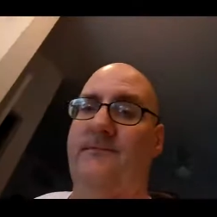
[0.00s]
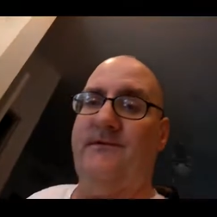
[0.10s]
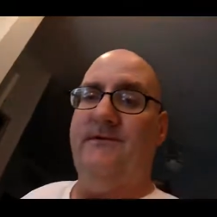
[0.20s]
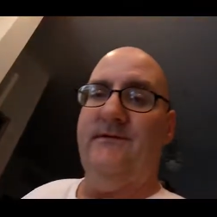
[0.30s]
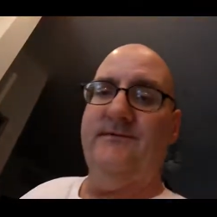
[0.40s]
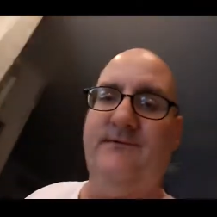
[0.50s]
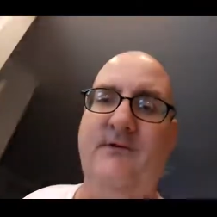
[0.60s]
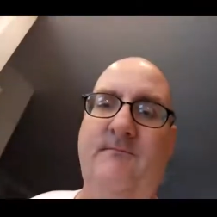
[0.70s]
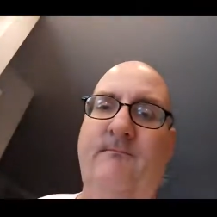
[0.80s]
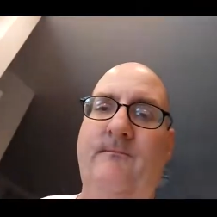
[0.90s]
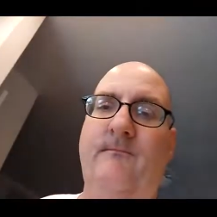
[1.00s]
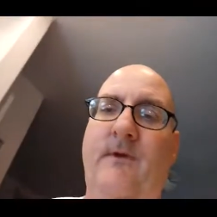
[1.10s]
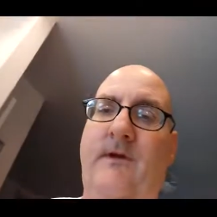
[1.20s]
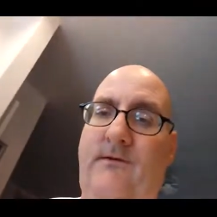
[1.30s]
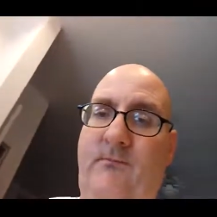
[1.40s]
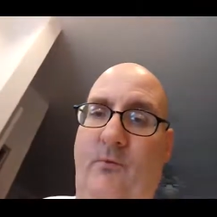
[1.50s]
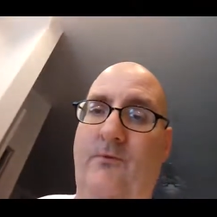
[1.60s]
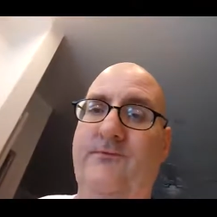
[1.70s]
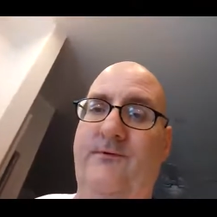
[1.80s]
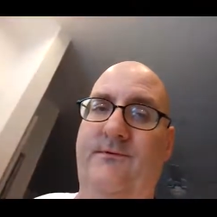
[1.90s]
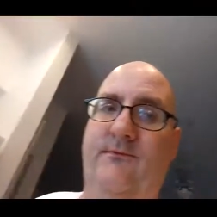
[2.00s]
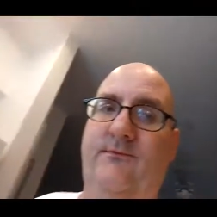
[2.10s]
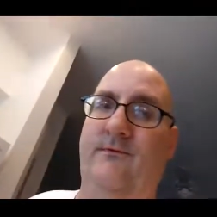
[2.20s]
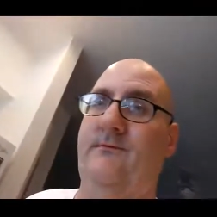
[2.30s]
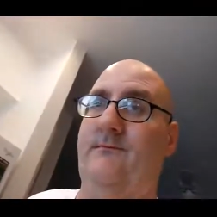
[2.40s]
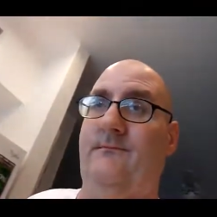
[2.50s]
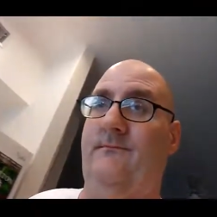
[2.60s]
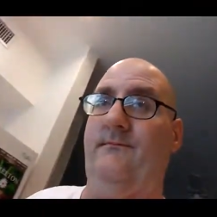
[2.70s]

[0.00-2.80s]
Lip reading: she doesn't come anymore to do the